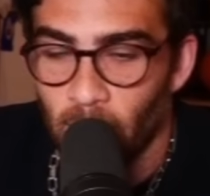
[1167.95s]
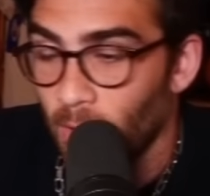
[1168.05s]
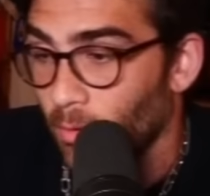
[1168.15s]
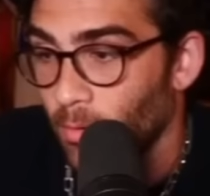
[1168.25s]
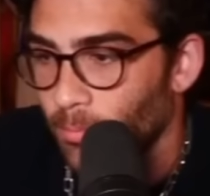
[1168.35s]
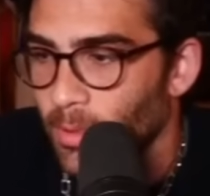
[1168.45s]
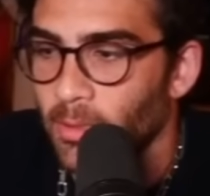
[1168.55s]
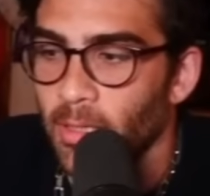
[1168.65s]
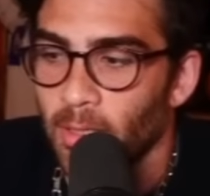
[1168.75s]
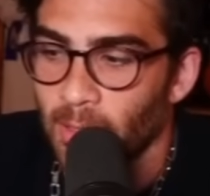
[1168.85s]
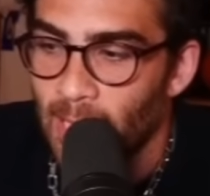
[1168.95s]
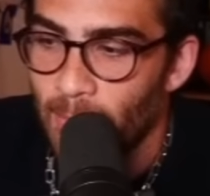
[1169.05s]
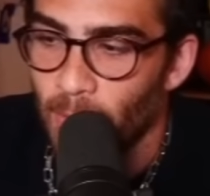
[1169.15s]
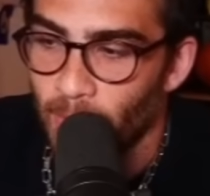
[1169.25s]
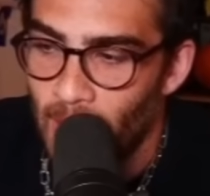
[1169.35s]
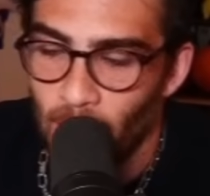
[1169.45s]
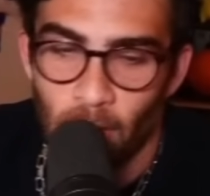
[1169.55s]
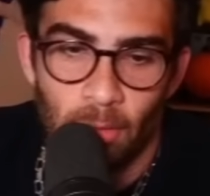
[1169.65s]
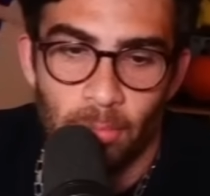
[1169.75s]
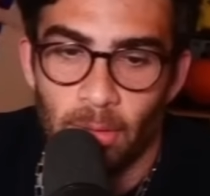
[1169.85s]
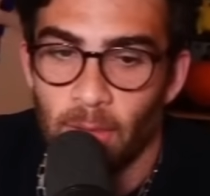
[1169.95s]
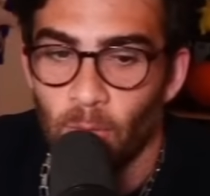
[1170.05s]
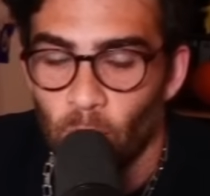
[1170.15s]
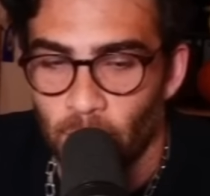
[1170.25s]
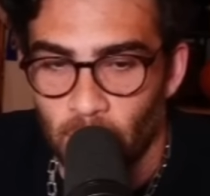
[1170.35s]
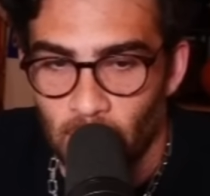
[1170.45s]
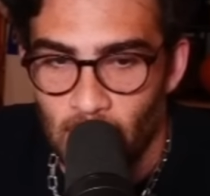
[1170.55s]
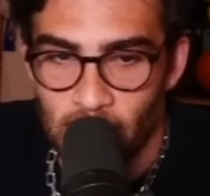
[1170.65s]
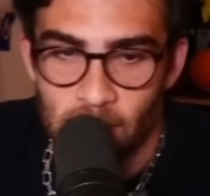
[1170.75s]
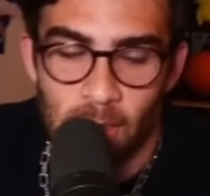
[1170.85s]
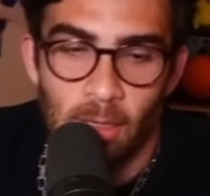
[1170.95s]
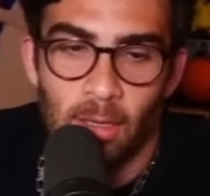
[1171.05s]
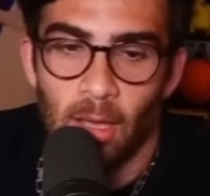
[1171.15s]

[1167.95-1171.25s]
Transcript: or building labor power, building working class